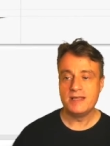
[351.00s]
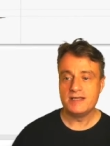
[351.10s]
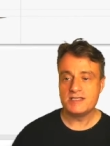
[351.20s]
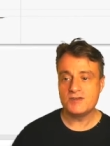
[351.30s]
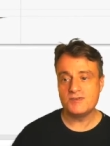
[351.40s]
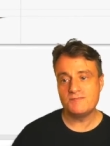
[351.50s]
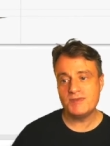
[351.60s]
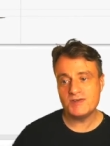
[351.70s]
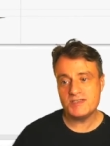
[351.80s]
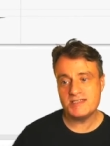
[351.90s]
So
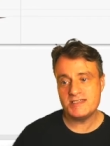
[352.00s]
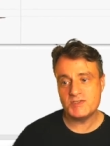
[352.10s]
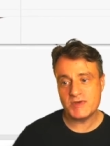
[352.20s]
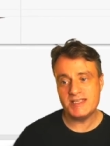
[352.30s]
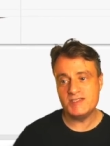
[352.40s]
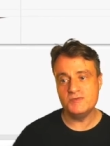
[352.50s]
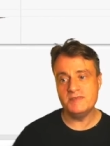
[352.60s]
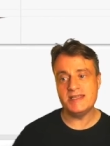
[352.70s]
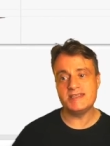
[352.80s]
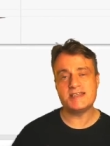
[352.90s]
because this is 22
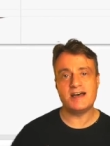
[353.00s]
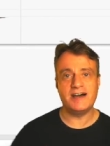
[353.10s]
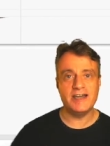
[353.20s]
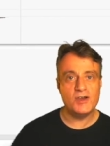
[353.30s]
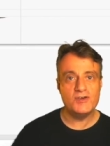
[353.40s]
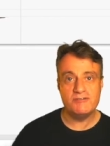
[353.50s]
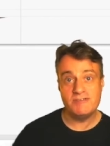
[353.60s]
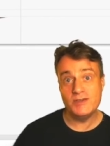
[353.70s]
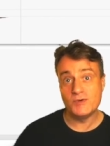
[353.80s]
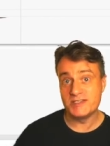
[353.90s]
minutes, I only
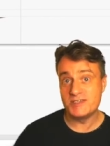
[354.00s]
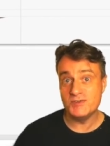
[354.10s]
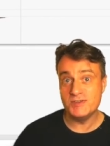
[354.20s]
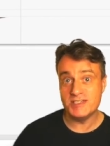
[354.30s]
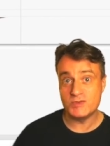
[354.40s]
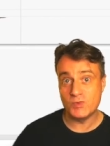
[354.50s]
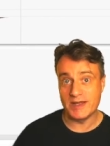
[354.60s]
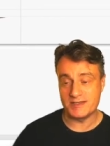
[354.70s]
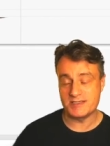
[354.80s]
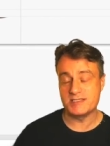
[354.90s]
really want to do this
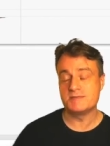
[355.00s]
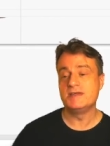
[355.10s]
once.